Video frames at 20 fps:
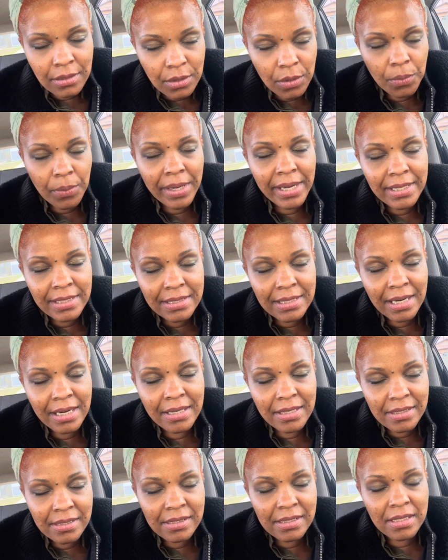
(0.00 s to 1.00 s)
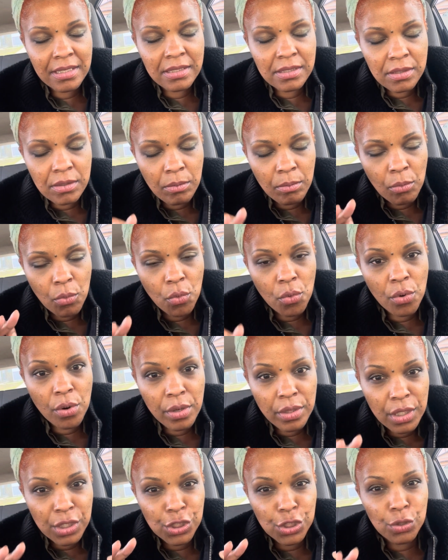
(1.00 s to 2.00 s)
Wayne Dyer says, the more
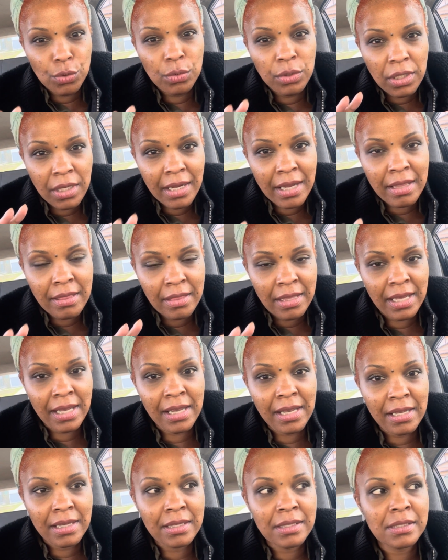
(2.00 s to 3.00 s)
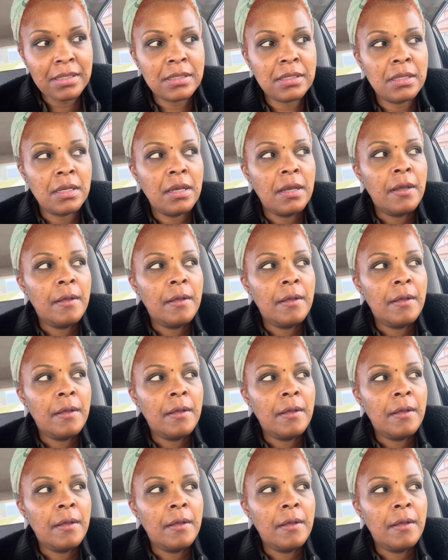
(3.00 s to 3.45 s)
that you look at things,